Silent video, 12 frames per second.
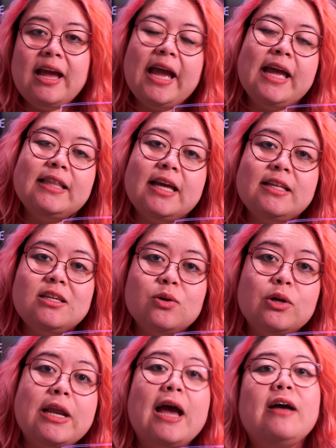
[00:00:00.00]
and then you
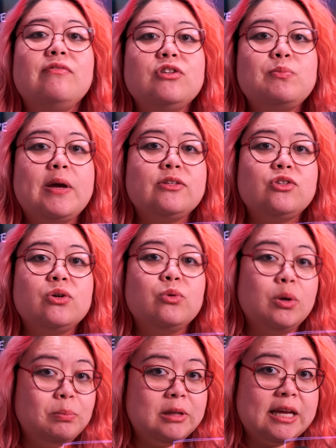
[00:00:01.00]
could have Espanso
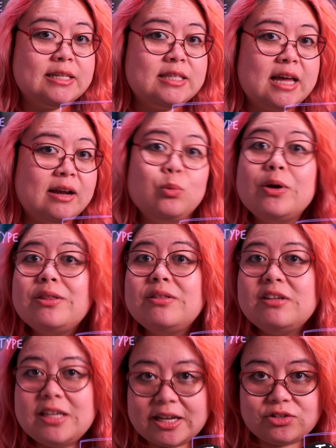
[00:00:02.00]
replace that with
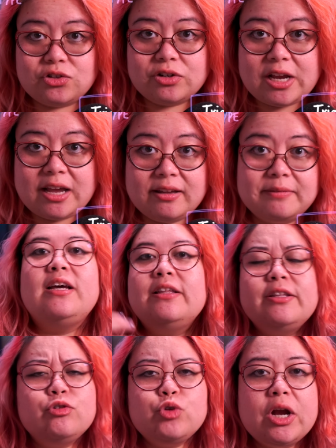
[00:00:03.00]
yesterday.
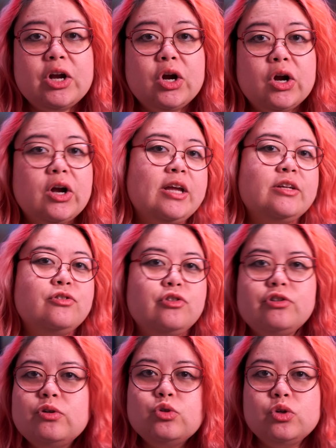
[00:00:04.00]
The trigger is
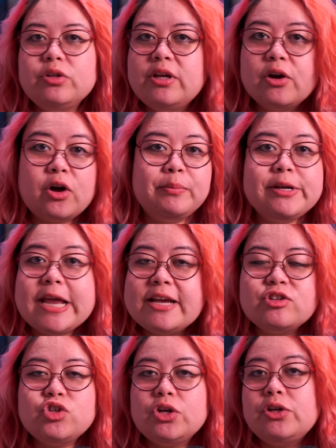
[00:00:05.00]
usually a
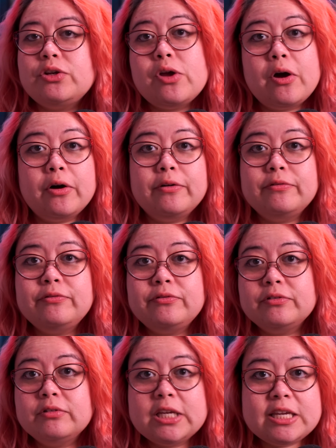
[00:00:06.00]
combination
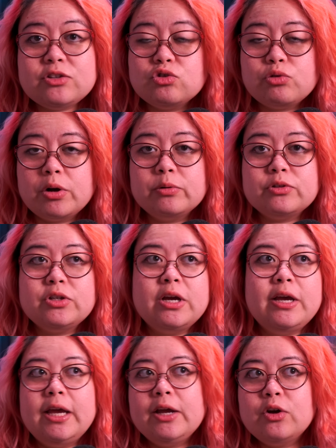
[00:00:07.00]
of keystrokes.
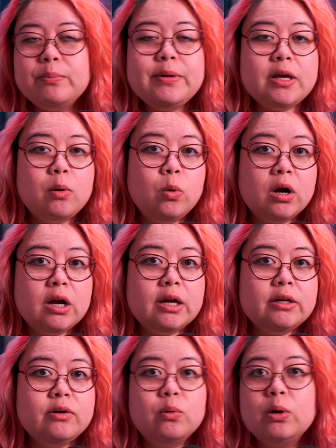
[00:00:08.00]
It could be a
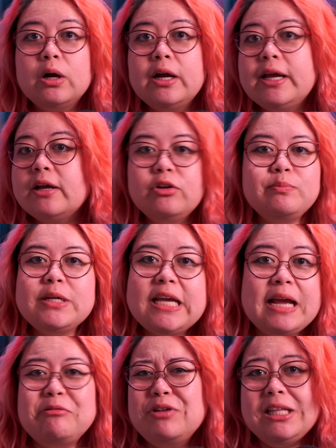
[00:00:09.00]
word, or it could
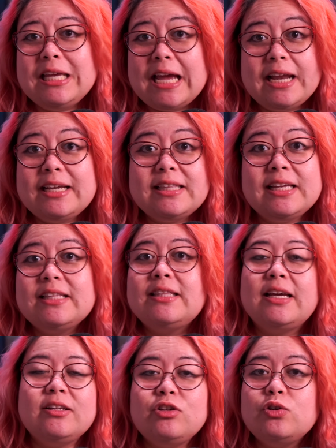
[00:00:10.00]
be really anything
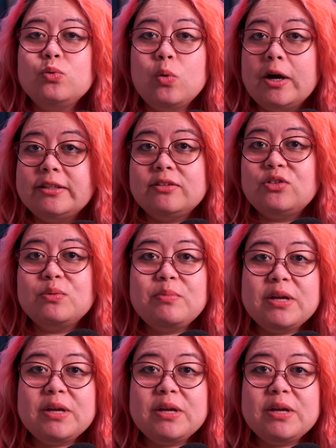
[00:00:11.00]
that you want it to